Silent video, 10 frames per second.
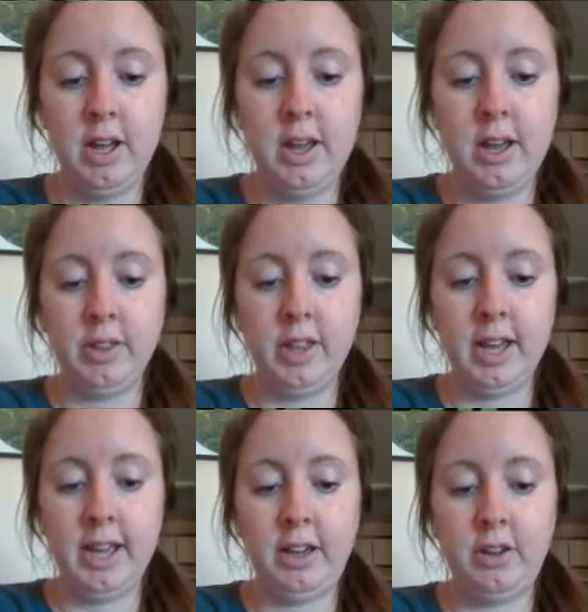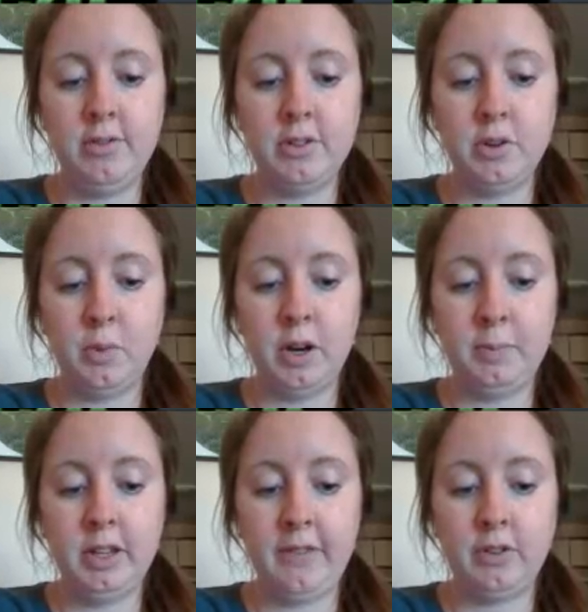They use a workbook
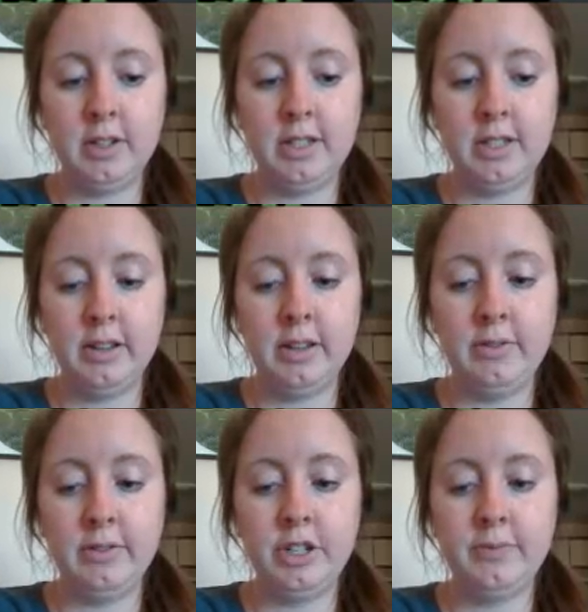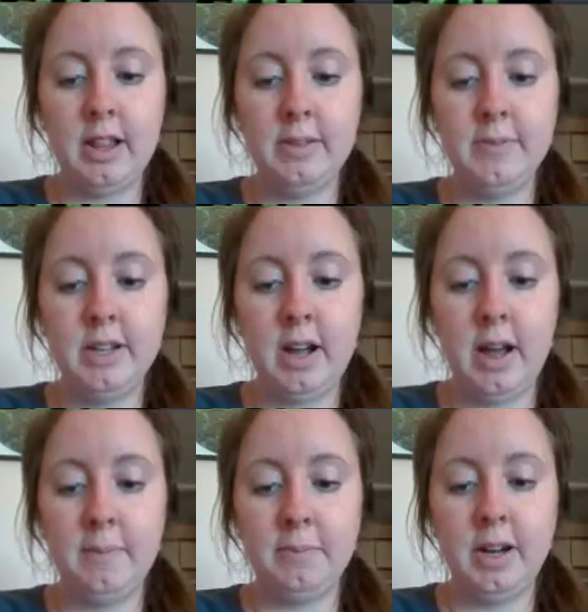that focuses on language development,
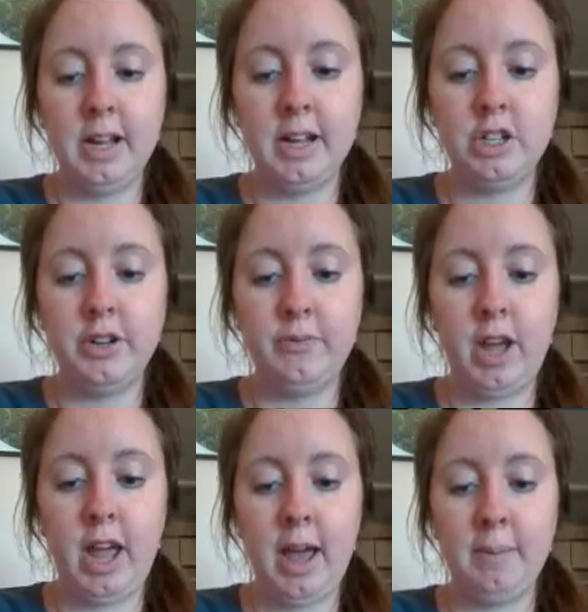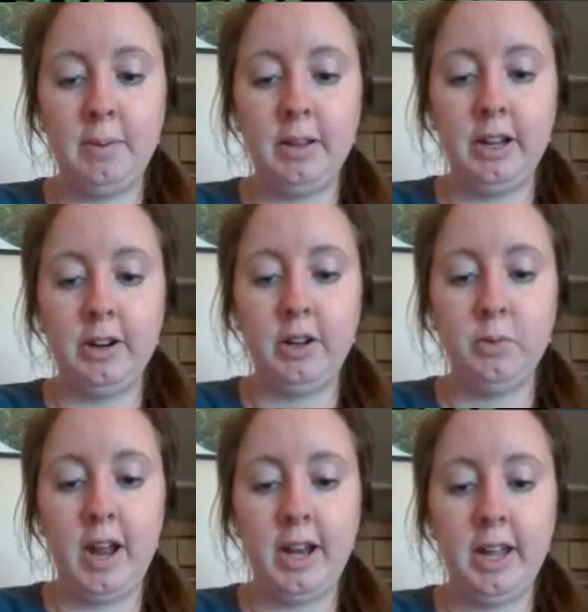comprehension, vocabulary,
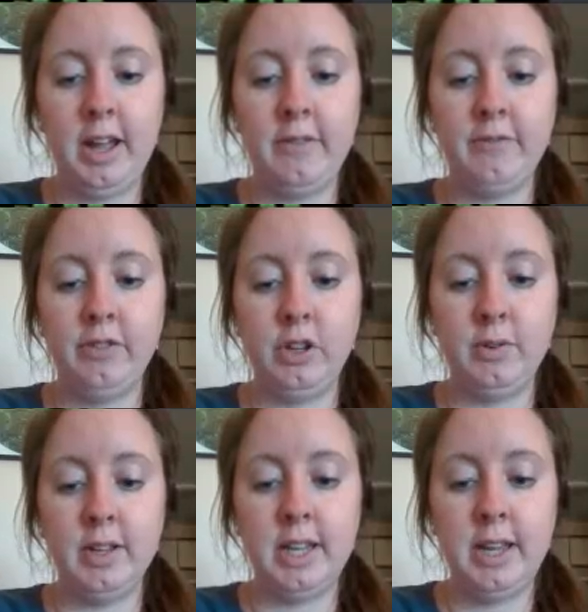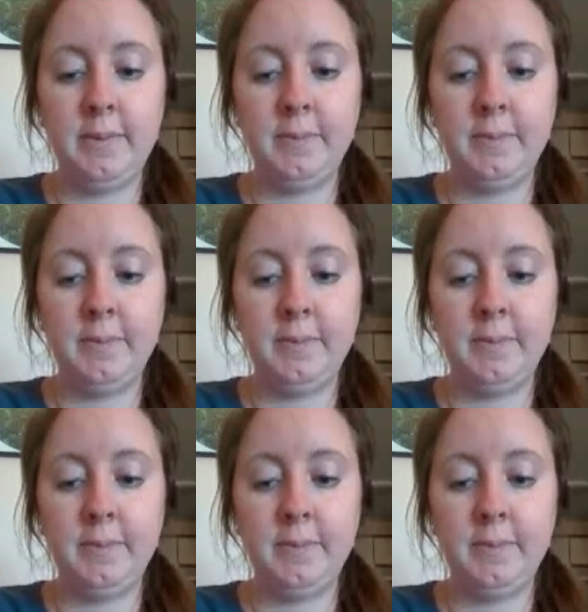writing, and fluency.